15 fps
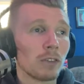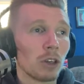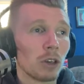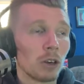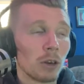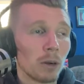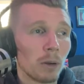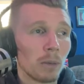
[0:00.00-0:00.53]

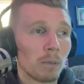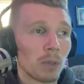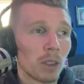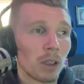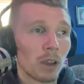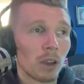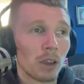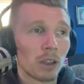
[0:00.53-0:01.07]
your
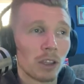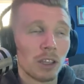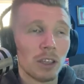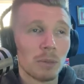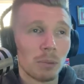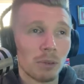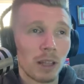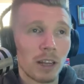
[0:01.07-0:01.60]

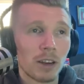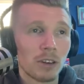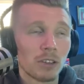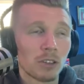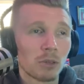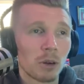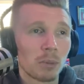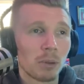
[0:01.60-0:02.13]
key
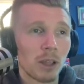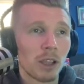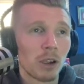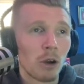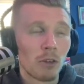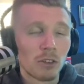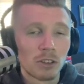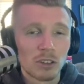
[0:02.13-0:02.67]
players who are playing
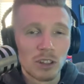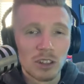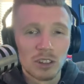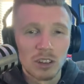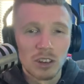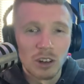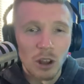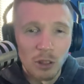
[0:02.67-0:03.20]
overseas
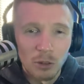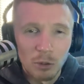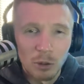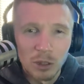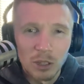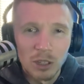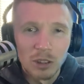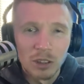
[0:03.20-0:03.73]
and in other
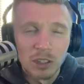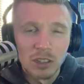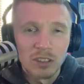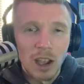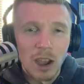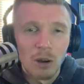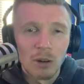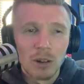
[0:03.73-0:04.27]
really good leagues
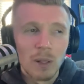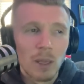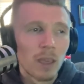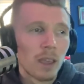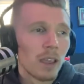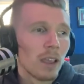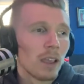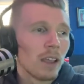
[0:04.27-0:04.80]
out,
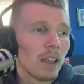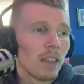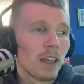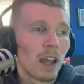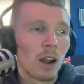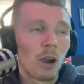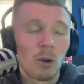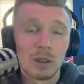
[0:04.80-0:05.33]

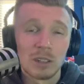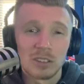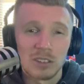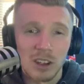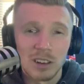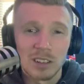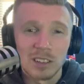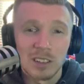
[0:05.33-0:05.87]
that always
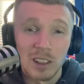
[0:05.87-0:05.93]
sucks.